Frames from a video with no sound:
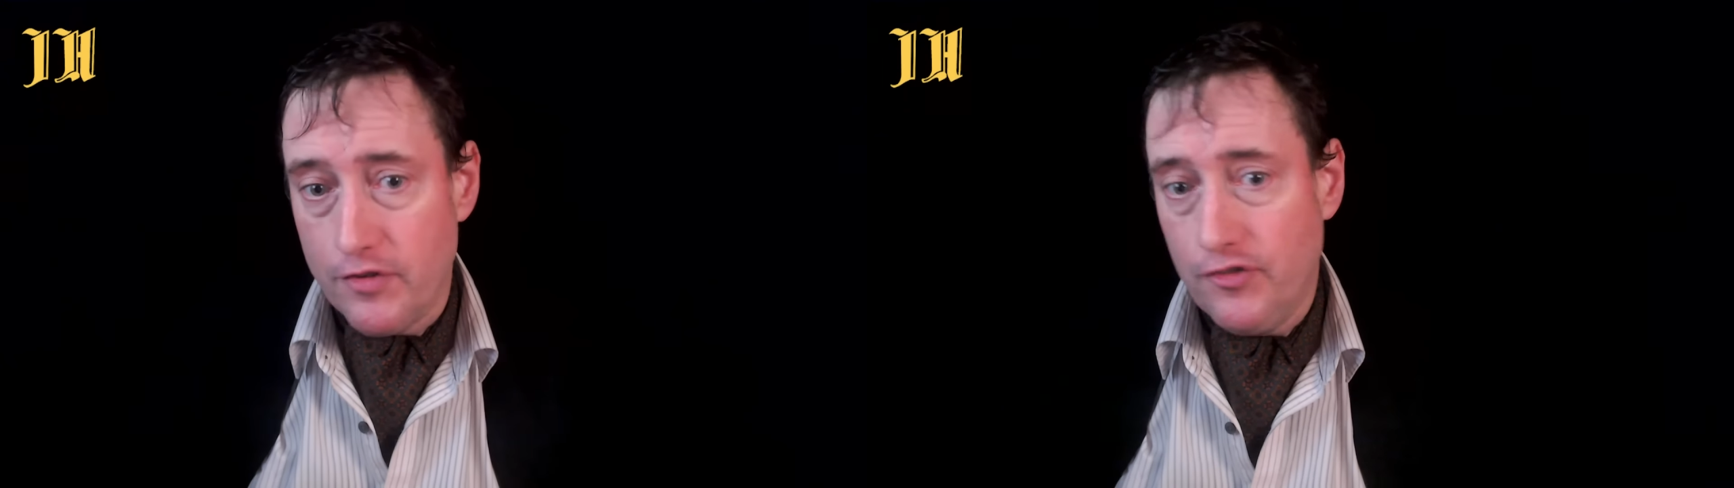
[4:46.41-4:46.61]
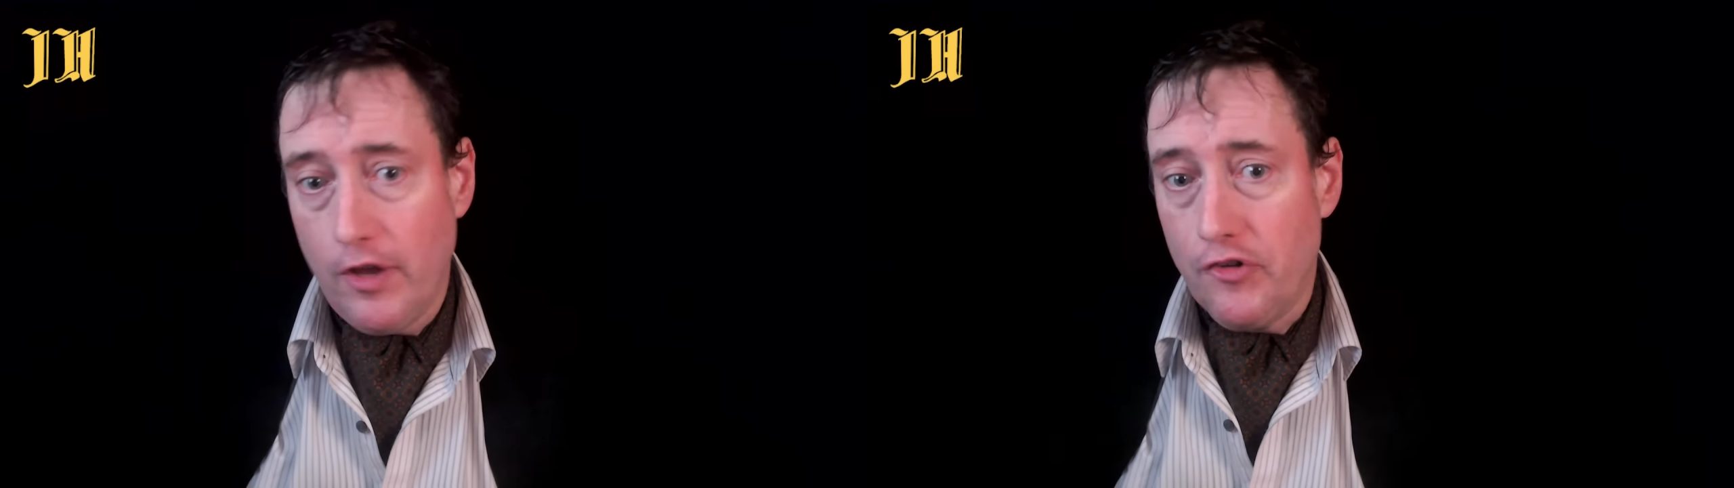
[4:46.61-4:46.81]

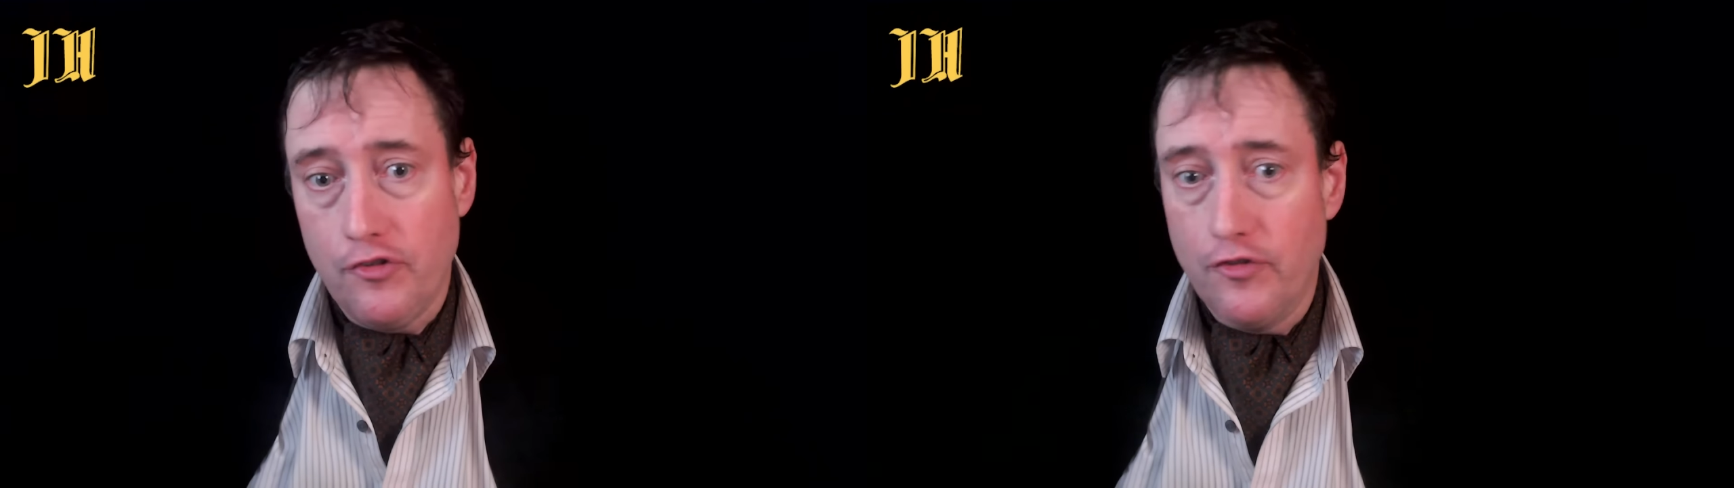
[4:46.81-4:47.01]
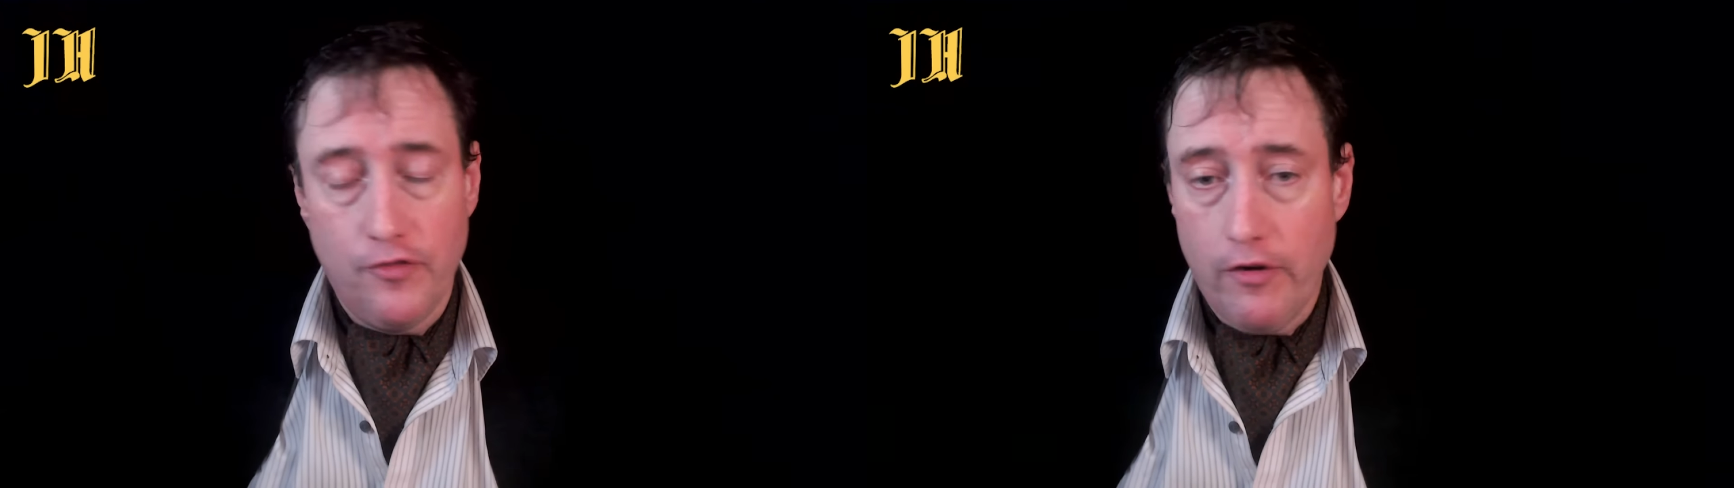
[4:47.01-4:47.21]
such
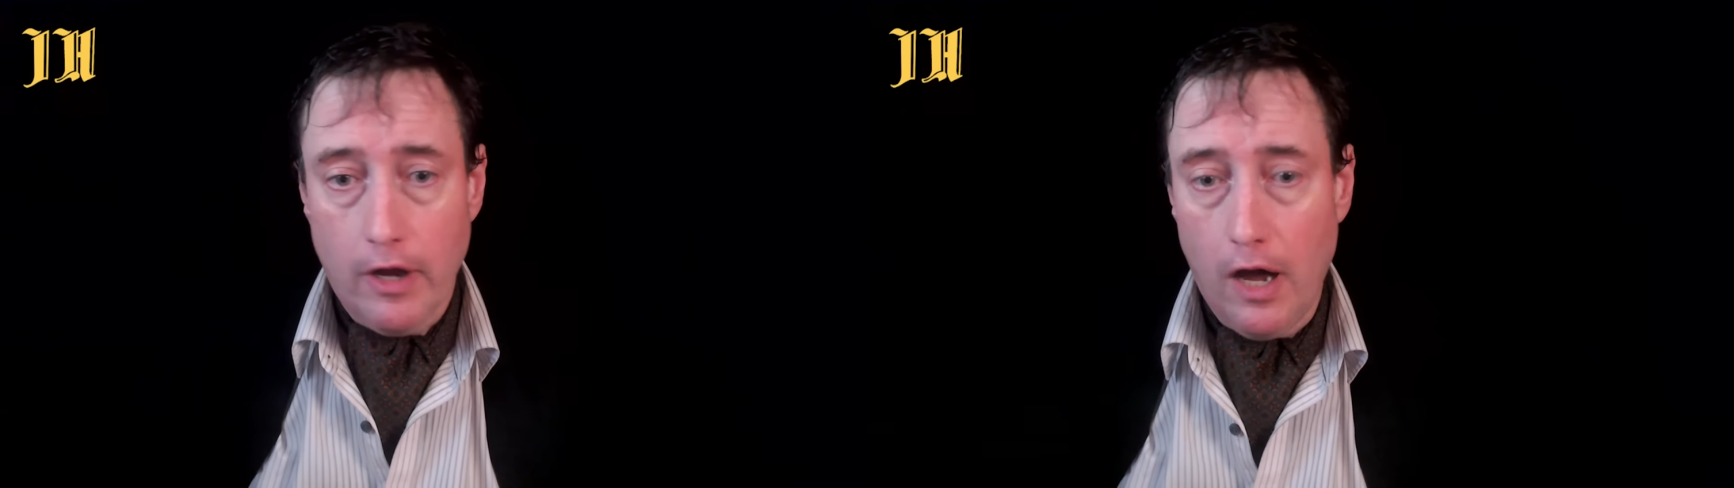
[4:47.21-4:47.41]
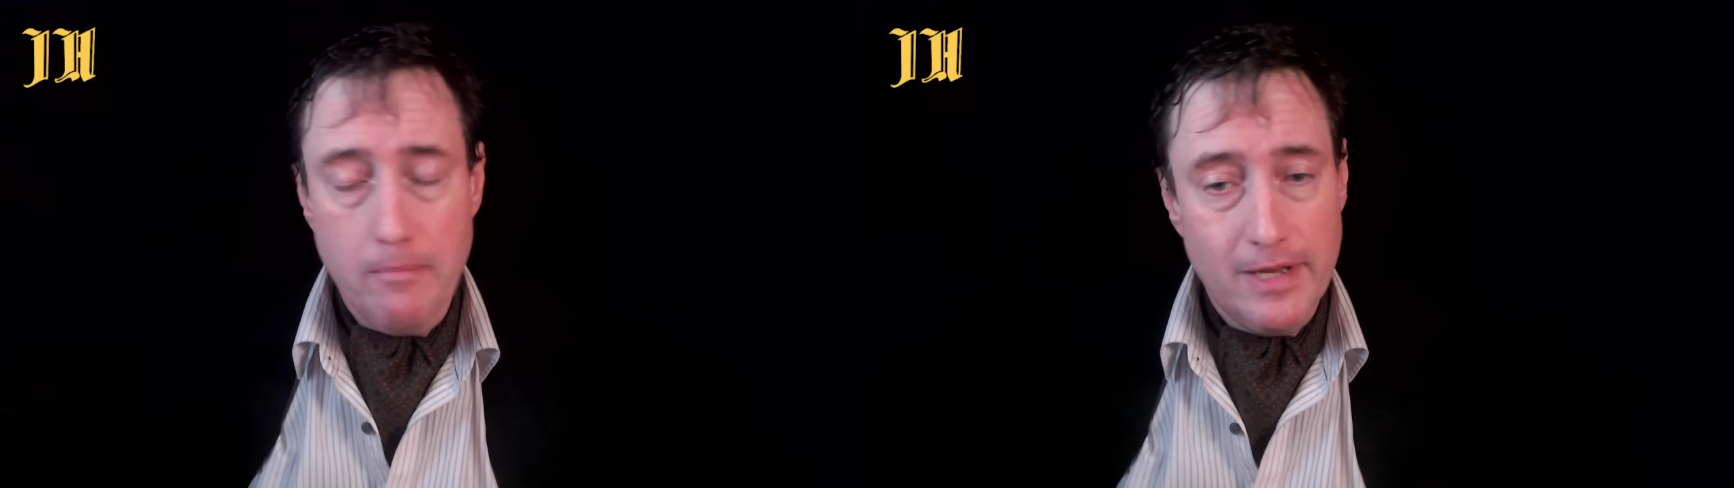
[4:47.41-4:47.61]
as very
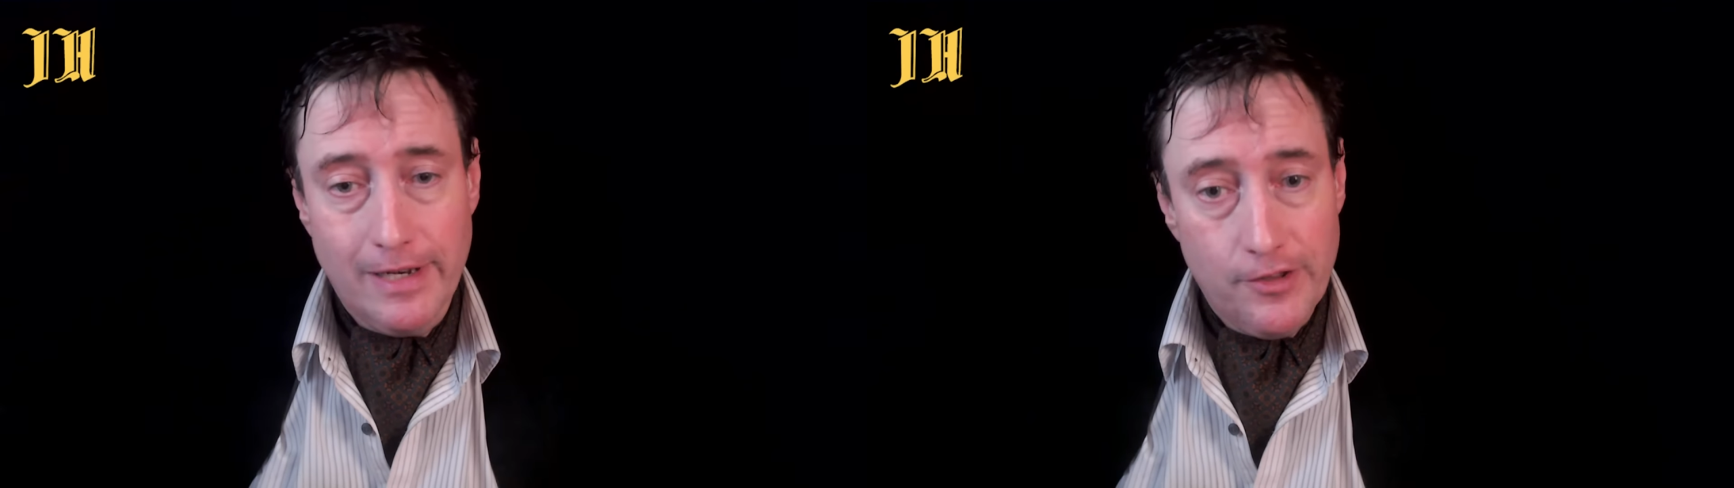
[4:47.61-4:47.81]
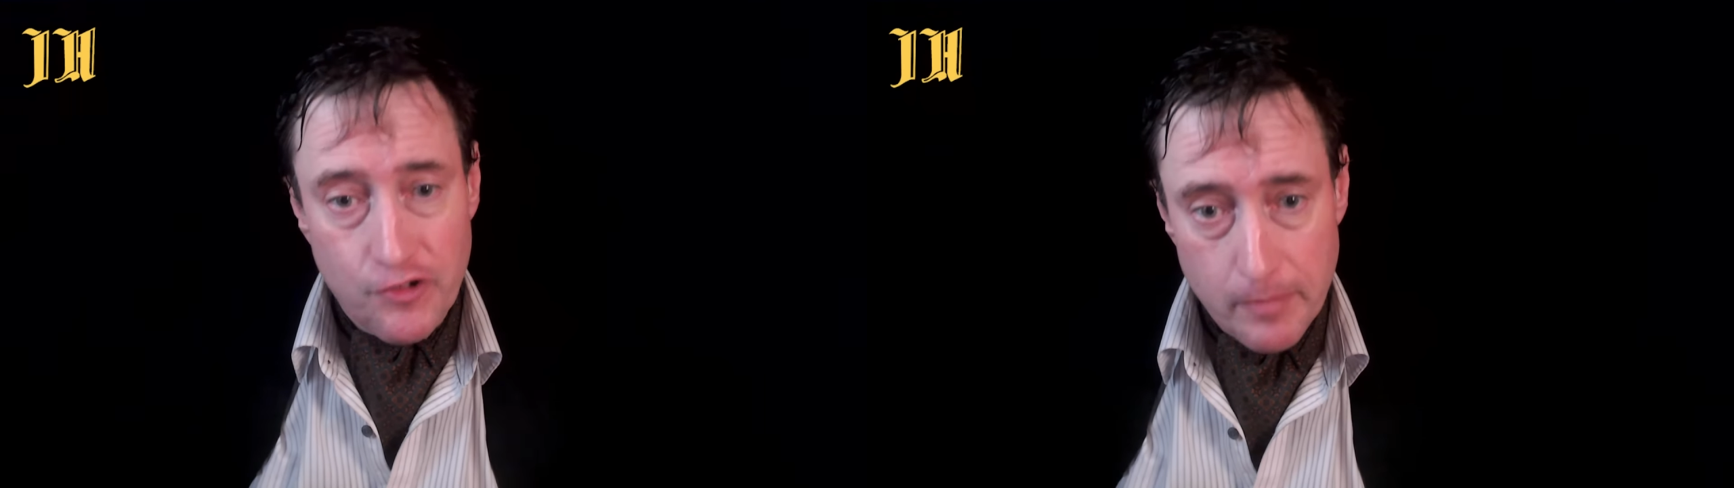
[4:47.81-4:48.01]
high mental
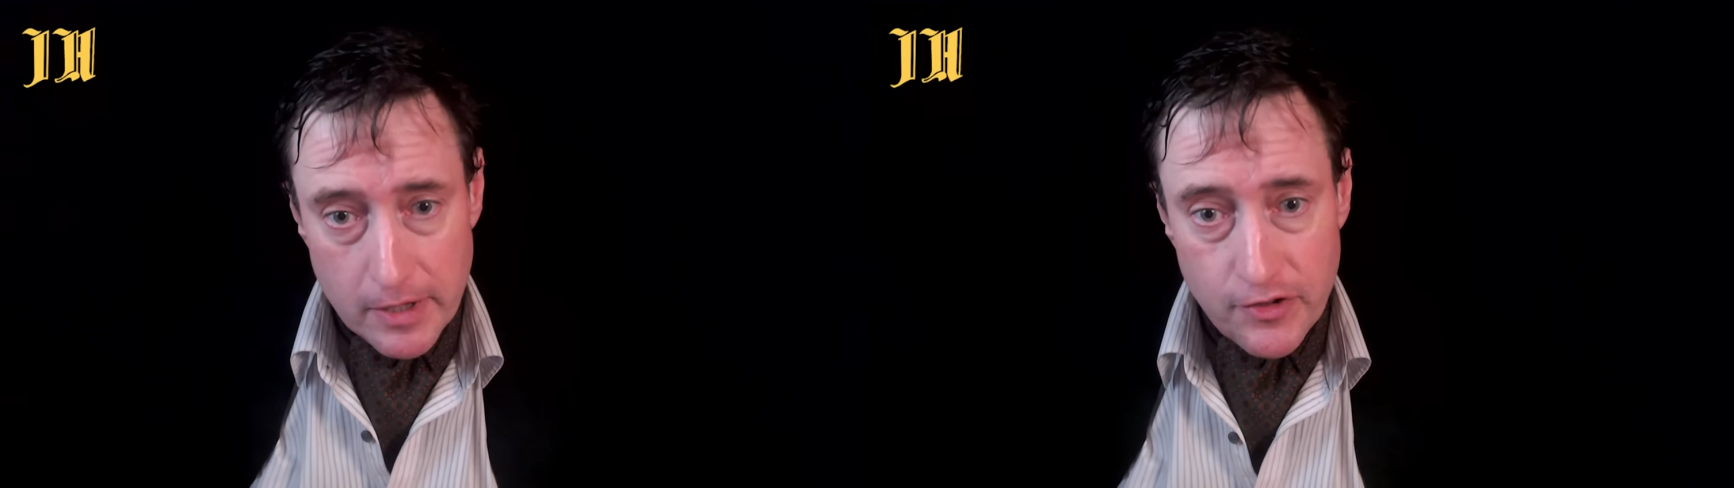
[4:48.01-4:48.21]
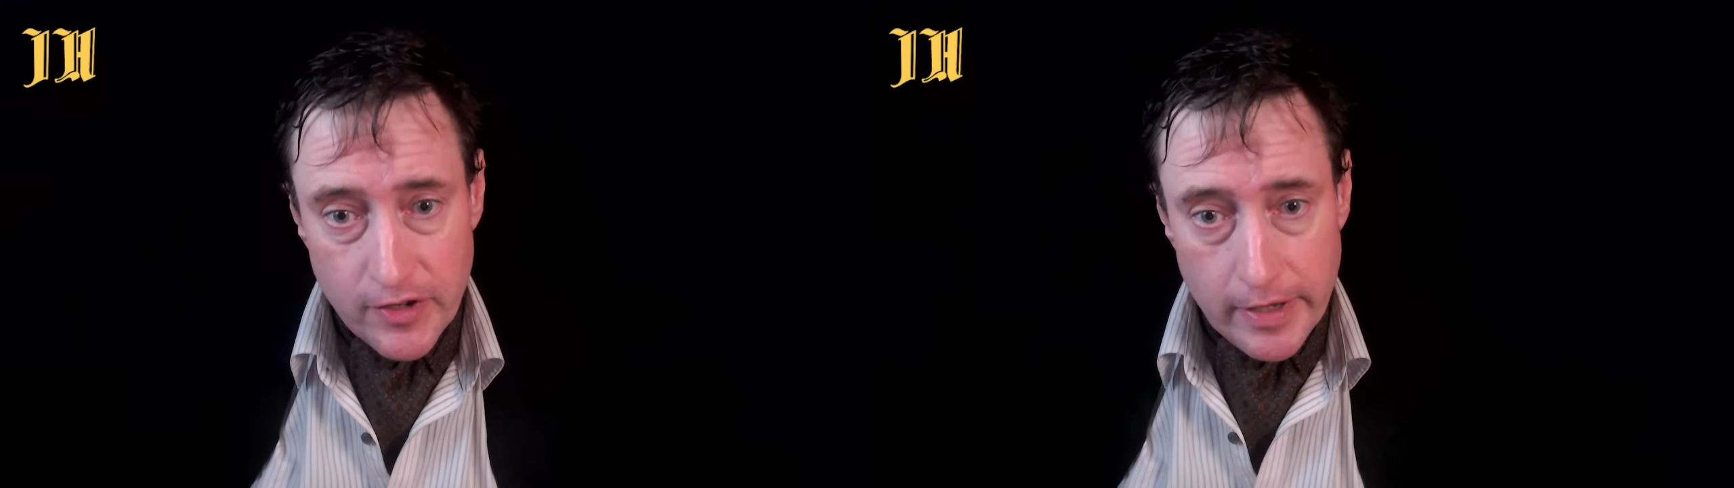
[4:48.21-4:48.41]

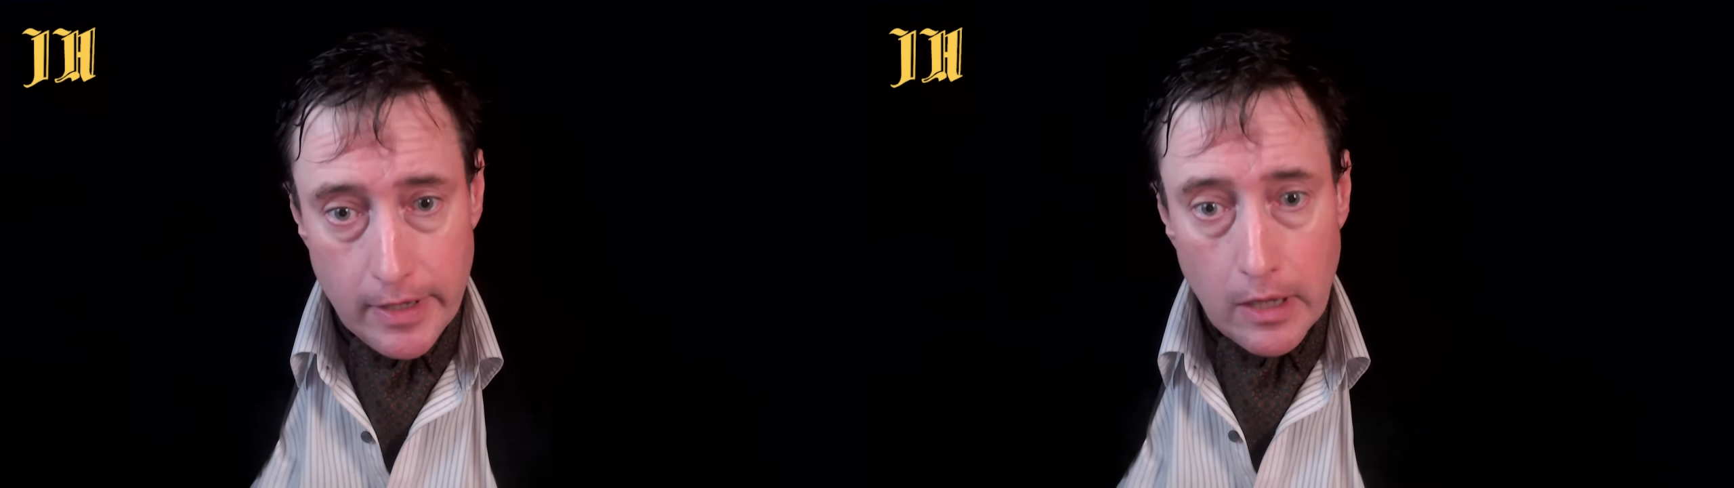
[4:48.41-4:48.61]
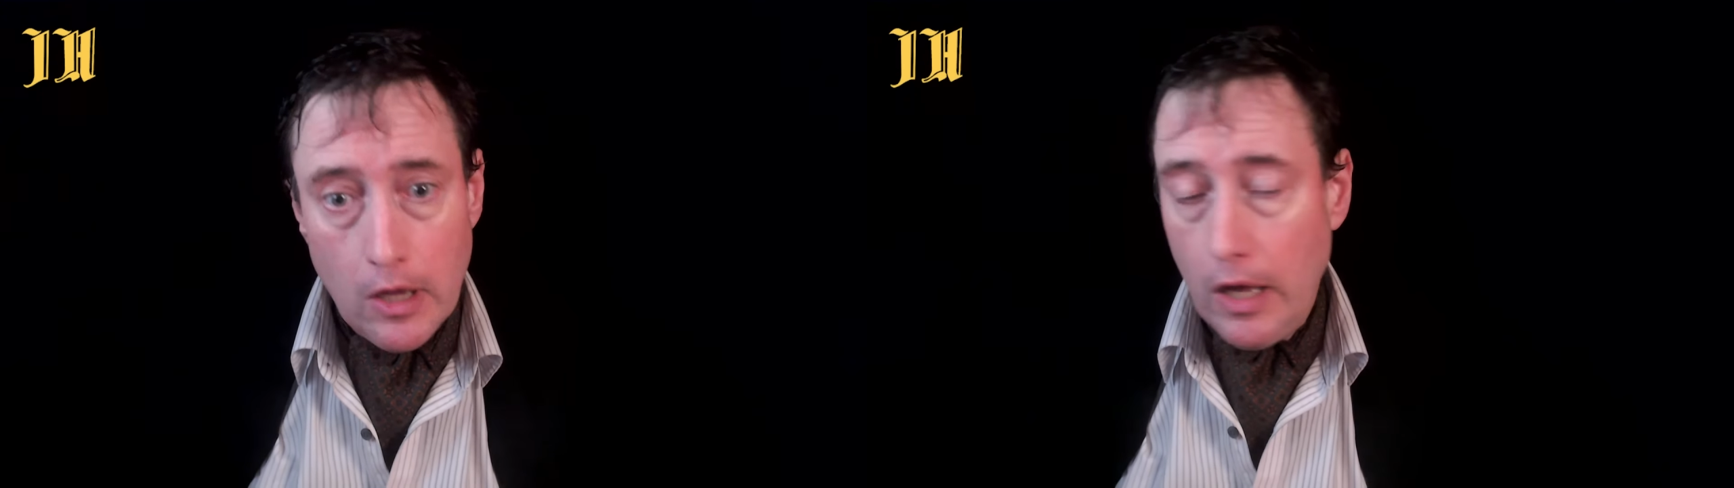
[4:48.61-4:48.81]
instability,